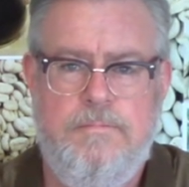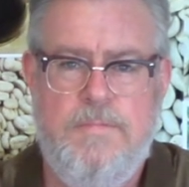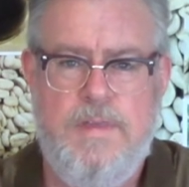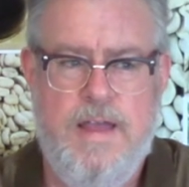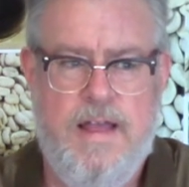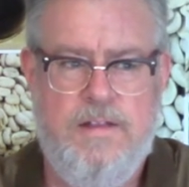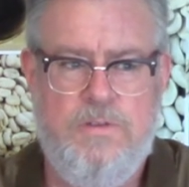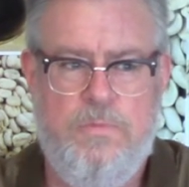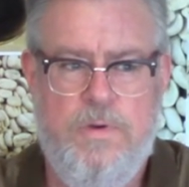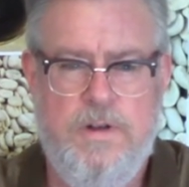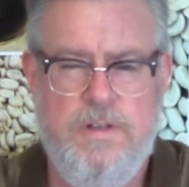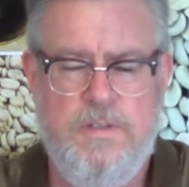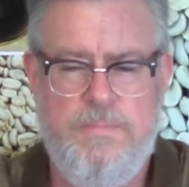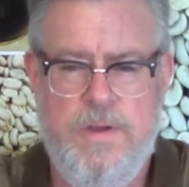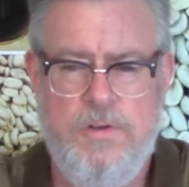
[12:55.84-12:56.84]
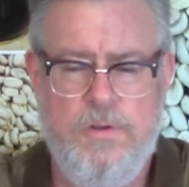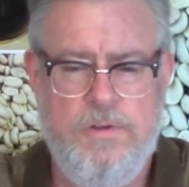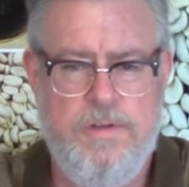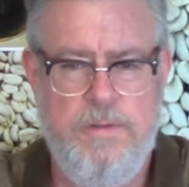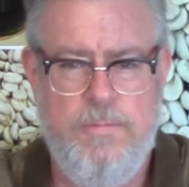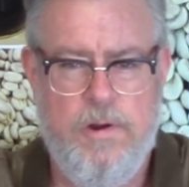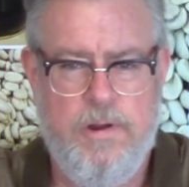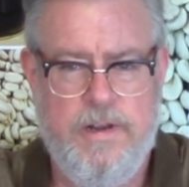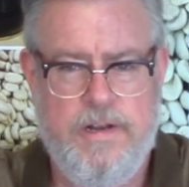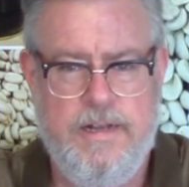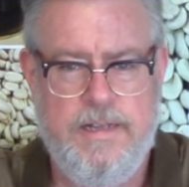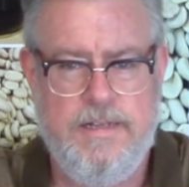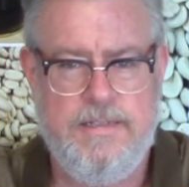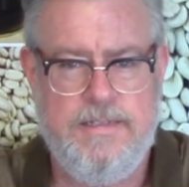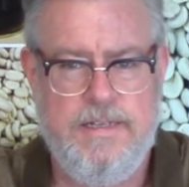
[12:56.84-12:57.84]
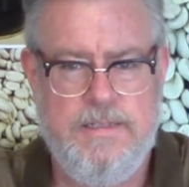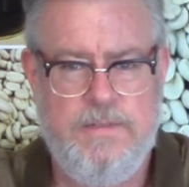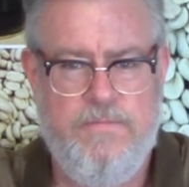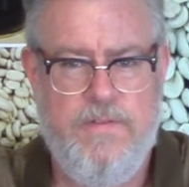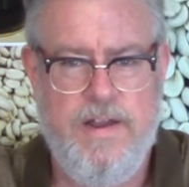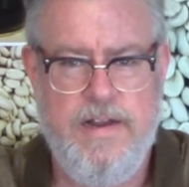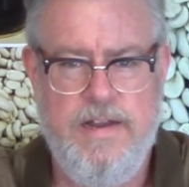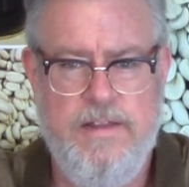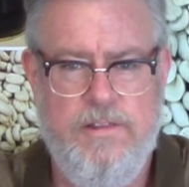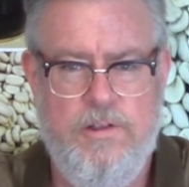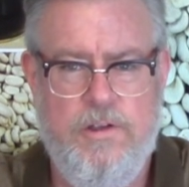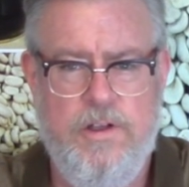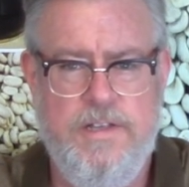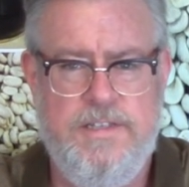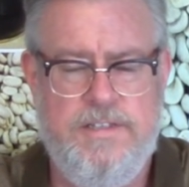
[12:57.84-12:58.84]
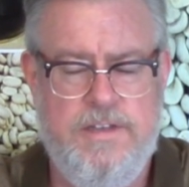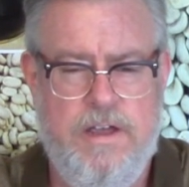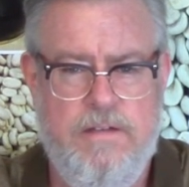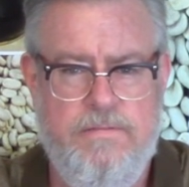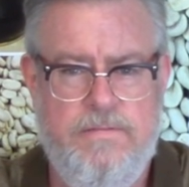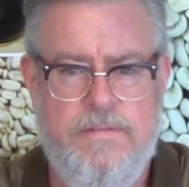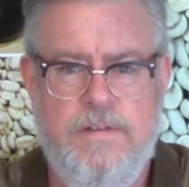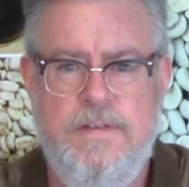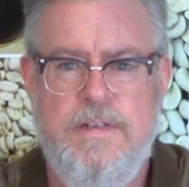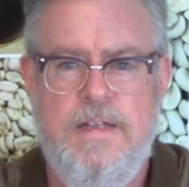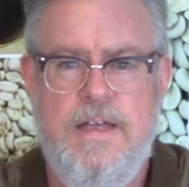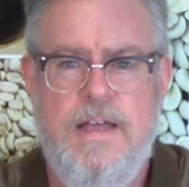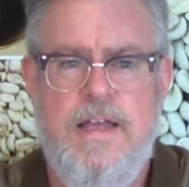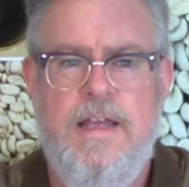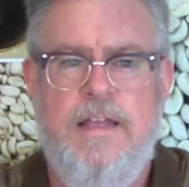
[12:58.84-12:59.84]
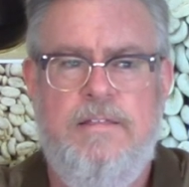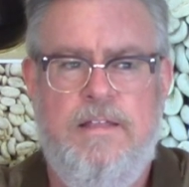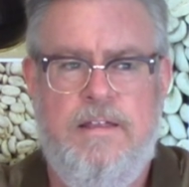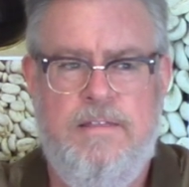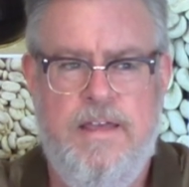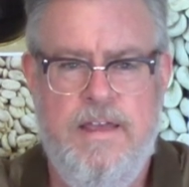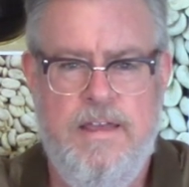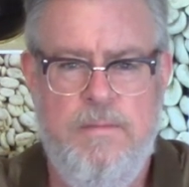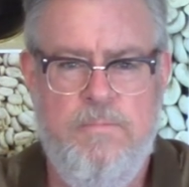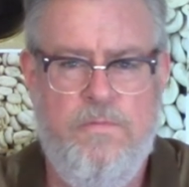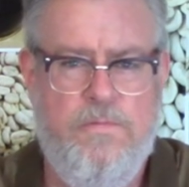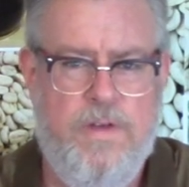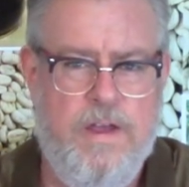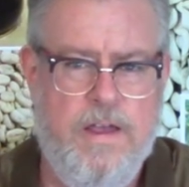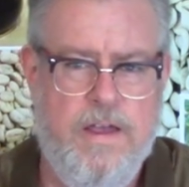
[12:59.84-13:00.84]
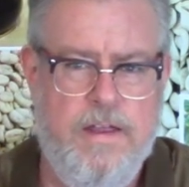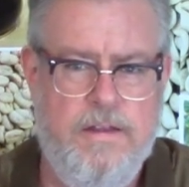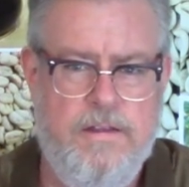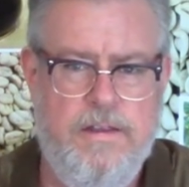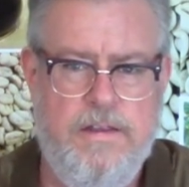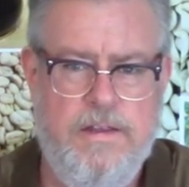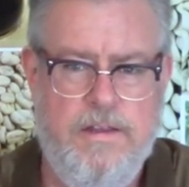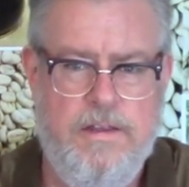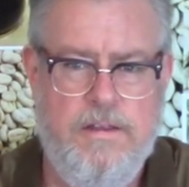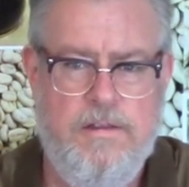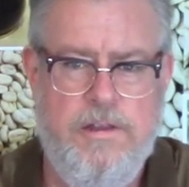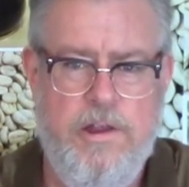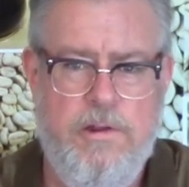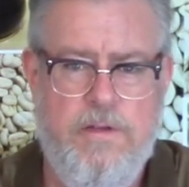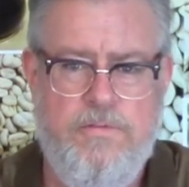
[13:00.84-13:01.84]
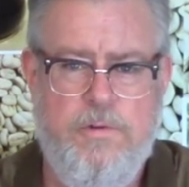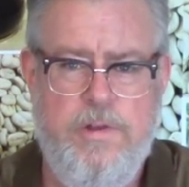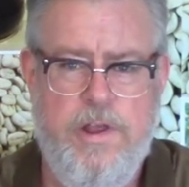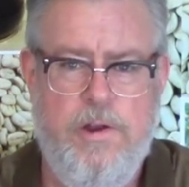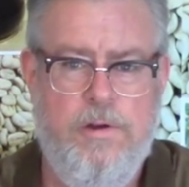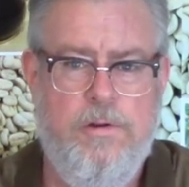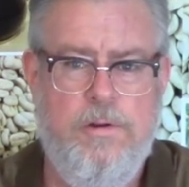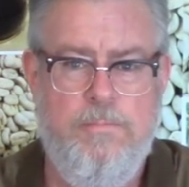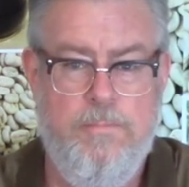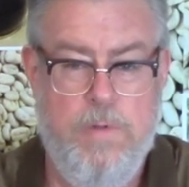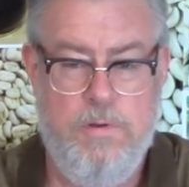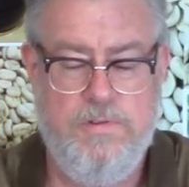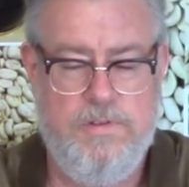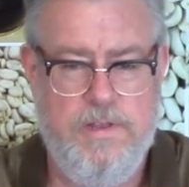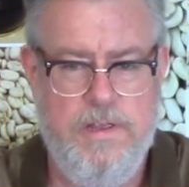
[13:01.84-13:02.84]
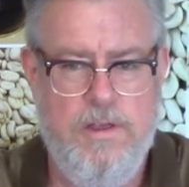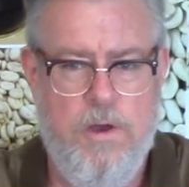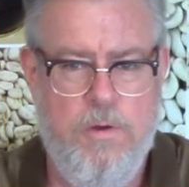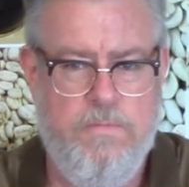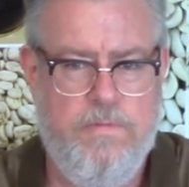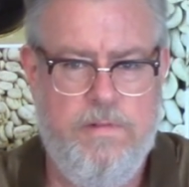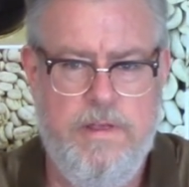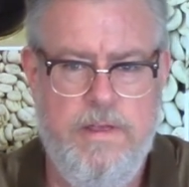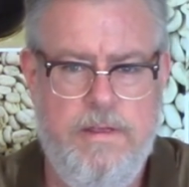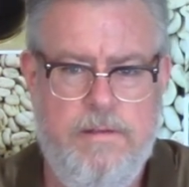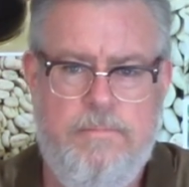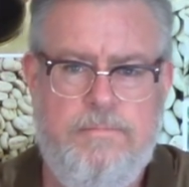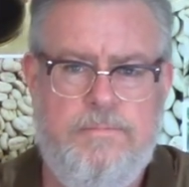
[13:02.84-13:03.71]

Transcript: that's what a specialty market is. It's finding the good stuff that they can provide year after year, mostly, hopefully.